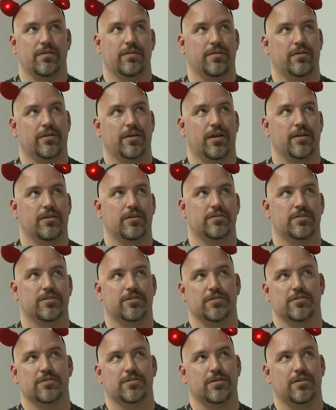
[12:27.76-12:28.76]
again, it's
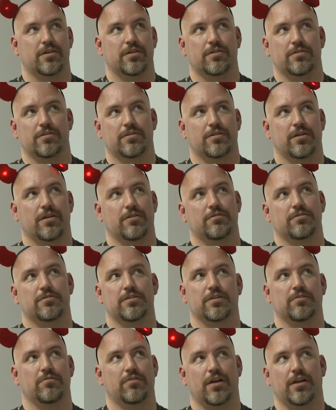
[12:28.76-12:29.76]
just another
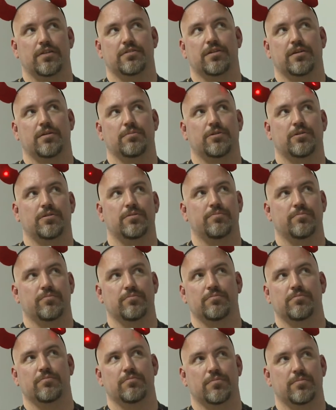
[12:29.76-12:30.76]
SQLite table.
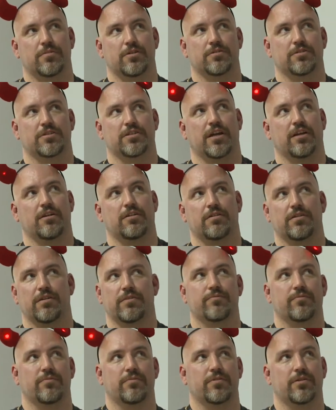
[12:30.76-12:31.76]
Your standard,
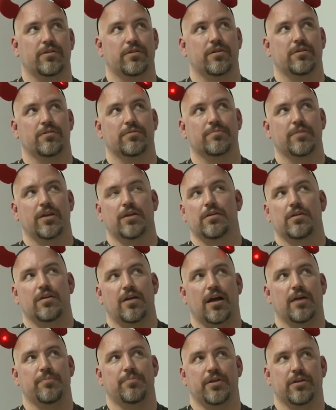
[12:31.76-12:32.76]

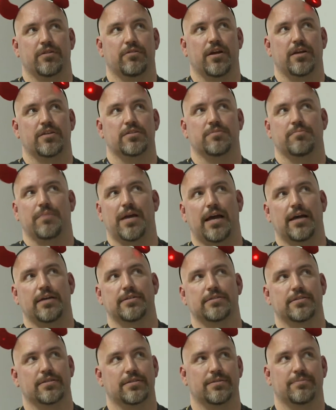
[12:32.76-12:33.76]
IP address,
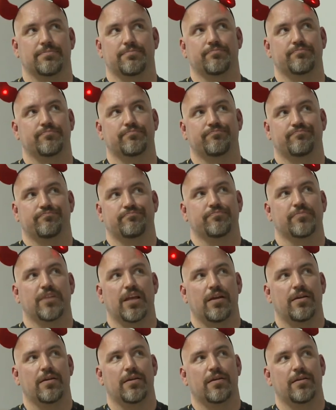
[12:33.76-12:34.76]
mask,
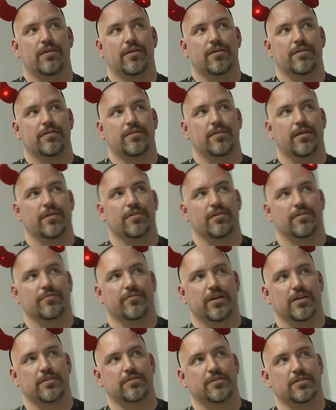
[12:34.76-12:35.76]
nothing
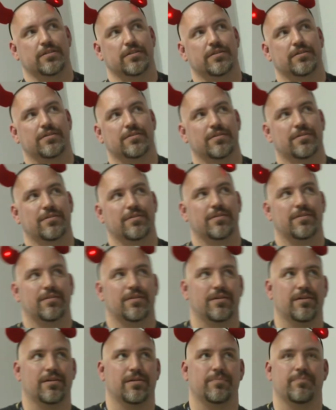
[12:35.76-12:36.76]
fancy.
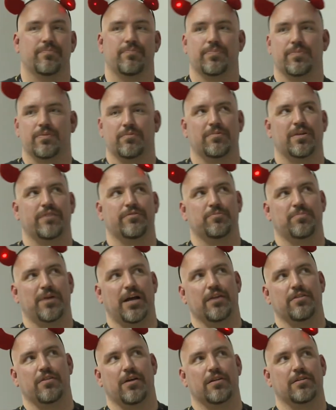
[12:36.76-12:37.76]
We have a
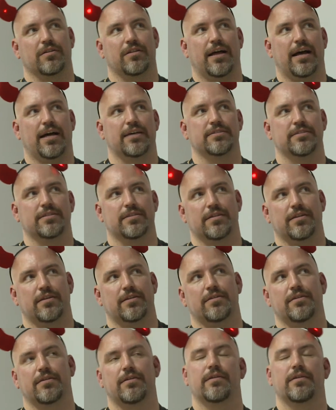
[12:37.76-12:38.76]
Python class that